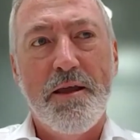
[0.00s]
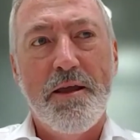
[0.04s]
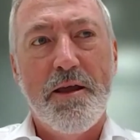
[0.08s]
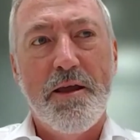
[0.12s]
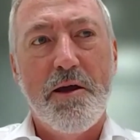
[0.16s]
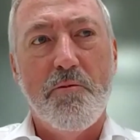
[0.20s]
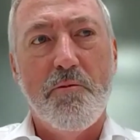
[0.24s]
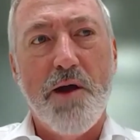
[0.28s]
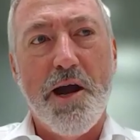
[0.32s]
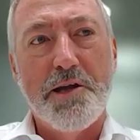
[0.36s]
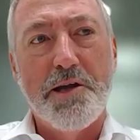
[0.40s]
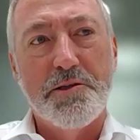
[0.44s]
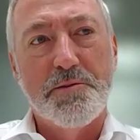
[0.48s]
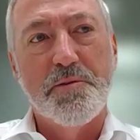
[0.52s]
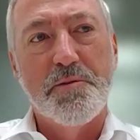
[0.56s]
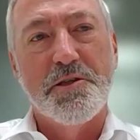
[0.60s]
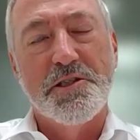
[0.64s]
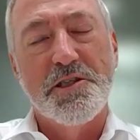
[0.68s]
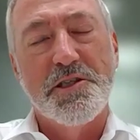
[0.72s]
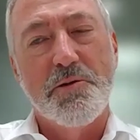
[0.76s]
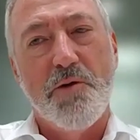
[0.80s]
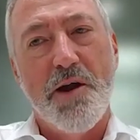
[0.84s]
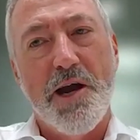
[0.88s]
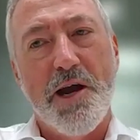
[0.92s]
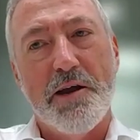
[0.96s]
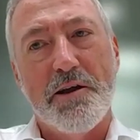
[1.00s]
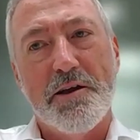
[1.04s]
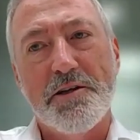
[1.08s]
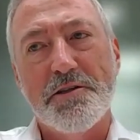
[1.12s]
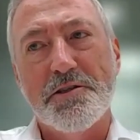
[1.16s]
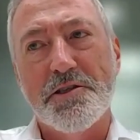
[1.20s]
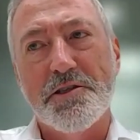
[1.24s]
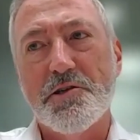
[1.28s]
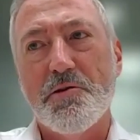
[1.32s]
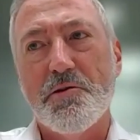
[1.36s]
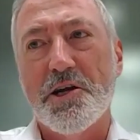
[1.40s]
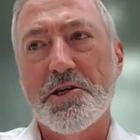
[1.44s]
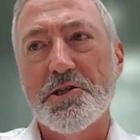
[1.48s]
arrangements around
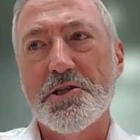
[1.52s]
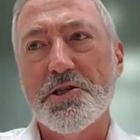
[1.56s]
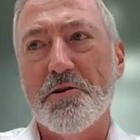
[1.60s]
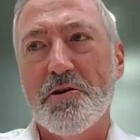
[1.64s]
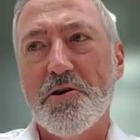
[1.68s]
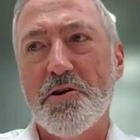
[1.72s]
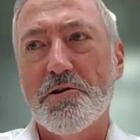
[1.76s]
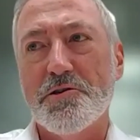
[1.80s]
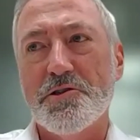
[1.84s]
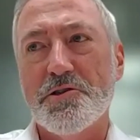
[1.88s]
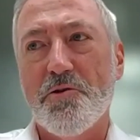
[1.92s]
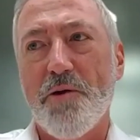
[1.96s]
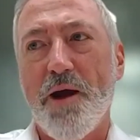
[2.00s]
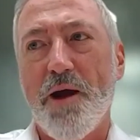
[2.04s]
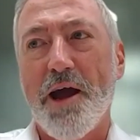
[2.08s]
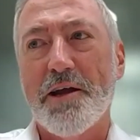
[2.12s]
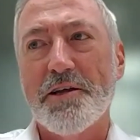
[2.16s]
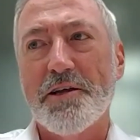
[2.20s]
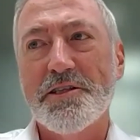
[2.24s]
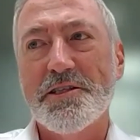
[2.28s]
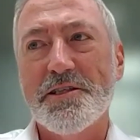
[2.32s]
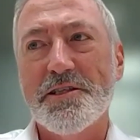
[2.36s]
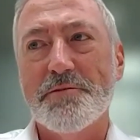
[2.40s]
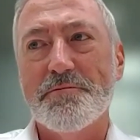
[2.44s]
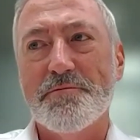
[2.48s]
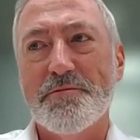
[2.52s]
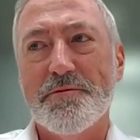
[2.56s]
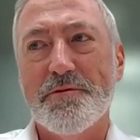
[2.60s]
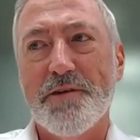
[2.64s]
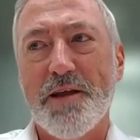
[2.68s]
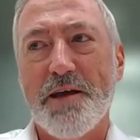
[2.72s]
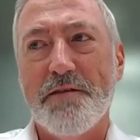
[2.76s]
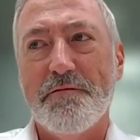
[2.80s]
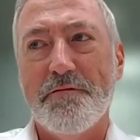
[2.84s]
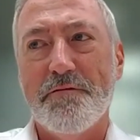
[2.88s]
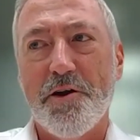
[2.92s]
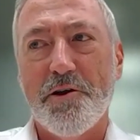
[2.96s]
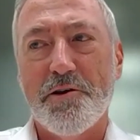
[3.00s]
construction contracts
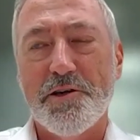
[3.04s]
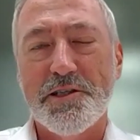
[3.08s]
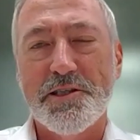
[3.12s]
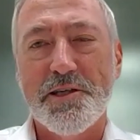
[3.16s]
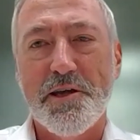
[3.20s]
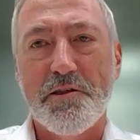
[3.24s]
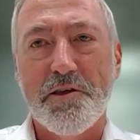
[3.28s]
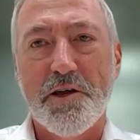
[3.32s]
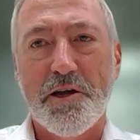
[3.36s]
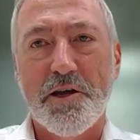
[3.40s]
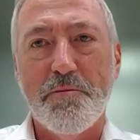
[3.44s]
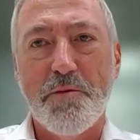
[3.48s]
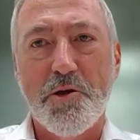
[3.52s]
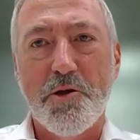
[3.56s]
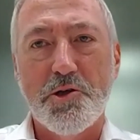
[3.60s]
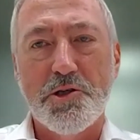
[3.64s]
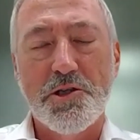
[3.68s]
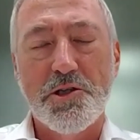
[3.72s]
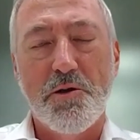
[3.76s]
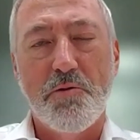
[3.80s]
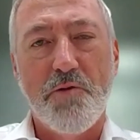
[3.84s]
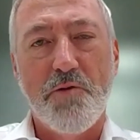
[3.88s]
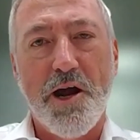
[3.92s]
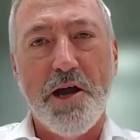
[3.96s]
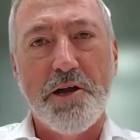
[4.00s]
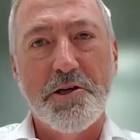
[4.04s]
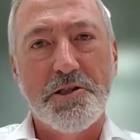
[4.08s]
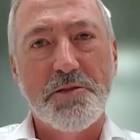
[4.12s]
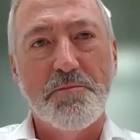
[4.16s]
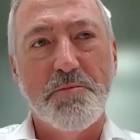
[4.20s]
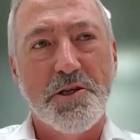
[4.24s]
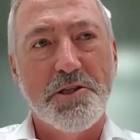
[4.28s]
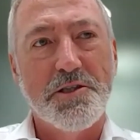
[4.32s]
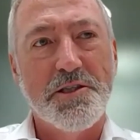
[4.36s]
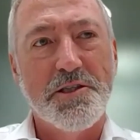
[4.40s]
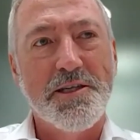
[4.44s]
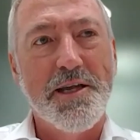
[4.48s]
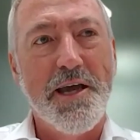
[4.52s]
and various other commercial
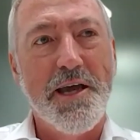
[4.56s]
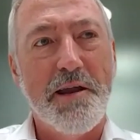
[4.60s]
arrangements.